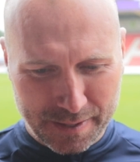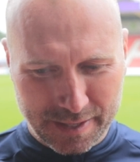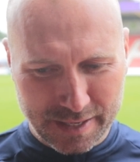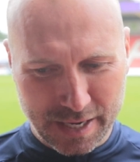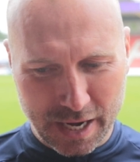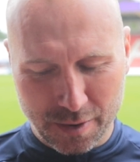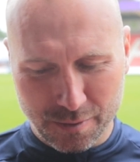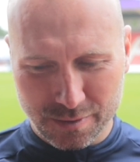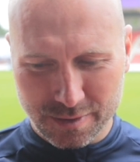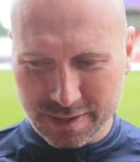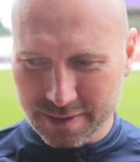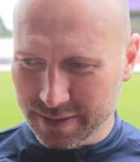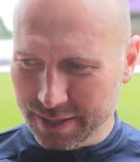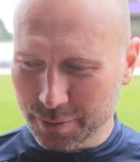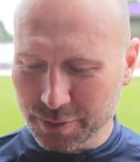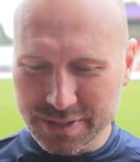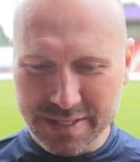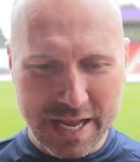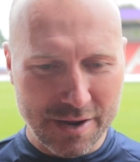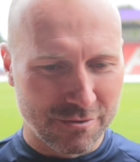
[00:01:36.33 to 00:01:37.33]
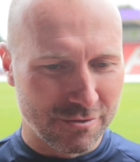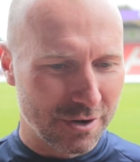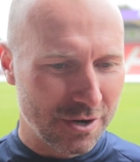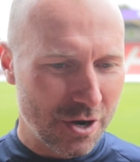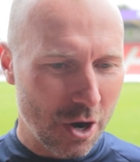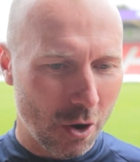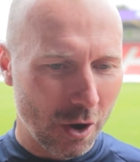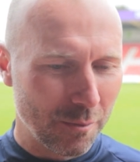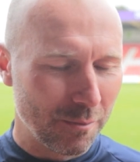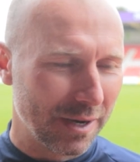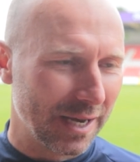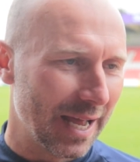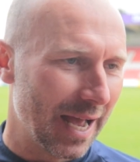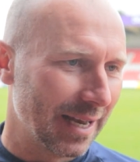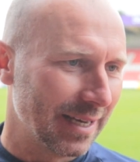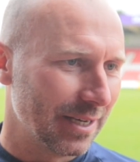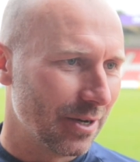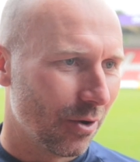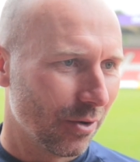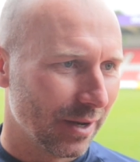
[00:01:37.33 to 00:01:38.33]
you know, it was never a 9-minute
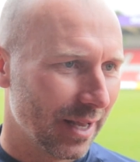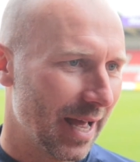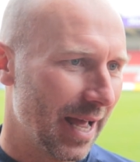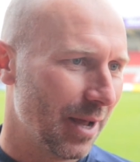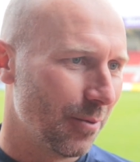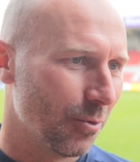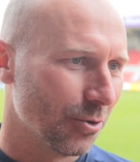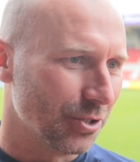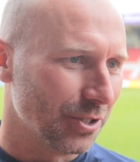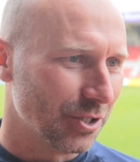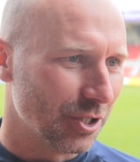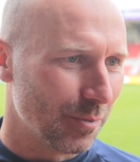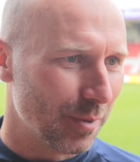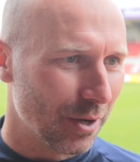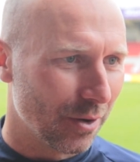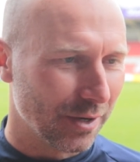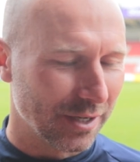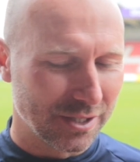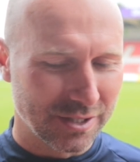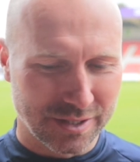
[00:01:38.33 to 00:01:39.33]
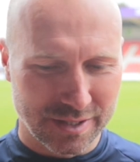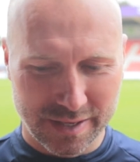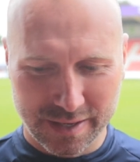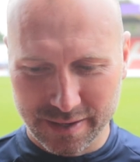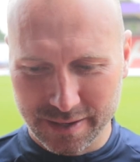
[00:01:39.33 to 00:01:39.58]
added on game, was it, to be honest?